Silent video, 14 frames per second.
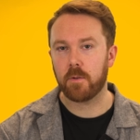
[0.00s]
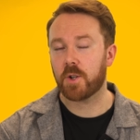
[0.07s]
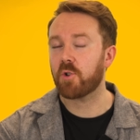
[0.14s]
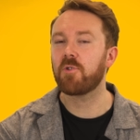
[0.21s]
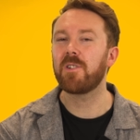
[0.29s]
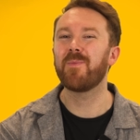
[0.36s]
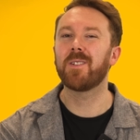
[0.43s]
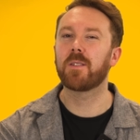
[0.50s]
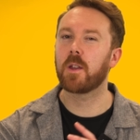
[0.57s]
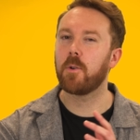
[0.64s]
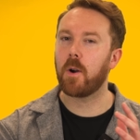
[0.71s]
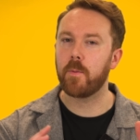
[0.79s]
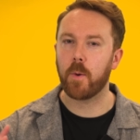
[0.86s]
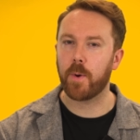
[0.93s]
Treat me as
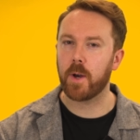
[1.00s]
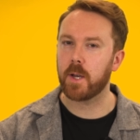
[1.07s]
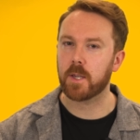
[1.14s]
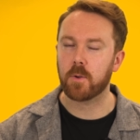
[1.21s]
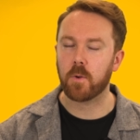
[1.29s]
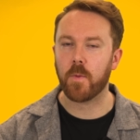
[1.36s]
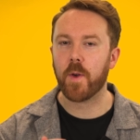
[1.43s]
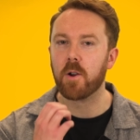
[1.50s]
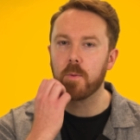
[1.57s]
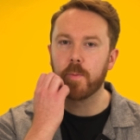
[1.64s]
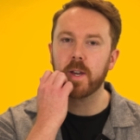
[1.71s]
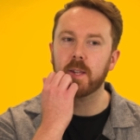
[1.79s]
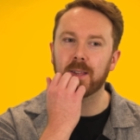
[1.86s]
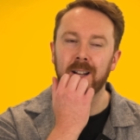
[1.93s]
though I'm your personal
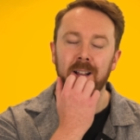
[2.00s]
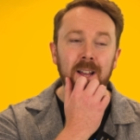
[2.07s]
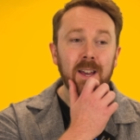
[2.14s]
therapist.